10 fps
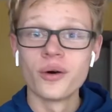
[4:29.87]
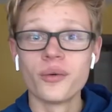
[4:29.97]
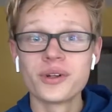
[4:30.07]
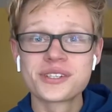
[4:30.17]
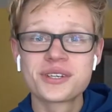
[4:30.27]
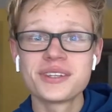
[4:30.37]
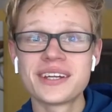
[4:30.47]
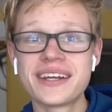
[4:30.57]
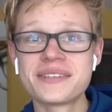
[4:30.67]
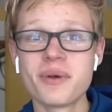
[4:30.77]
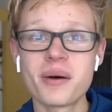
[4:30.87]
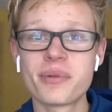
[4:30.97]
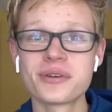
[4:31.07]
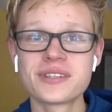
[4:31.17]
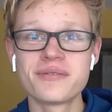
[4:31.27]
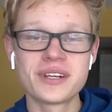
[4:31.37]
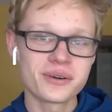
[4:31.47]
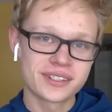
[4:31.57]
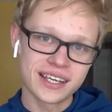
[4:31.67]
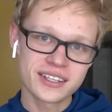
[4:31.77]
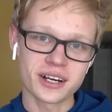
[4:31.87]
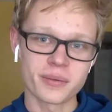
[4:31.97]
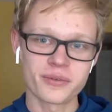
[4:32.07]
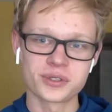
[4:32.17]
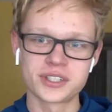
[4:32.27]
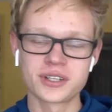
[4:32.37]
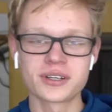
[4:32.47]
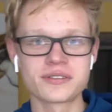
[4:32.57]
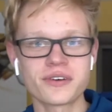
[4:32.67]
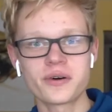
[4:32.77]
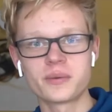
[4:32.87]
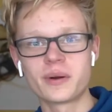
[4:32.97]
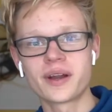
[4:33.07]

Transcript: Well, it's good that his mom posted the video on TikTok before she took his phone, am I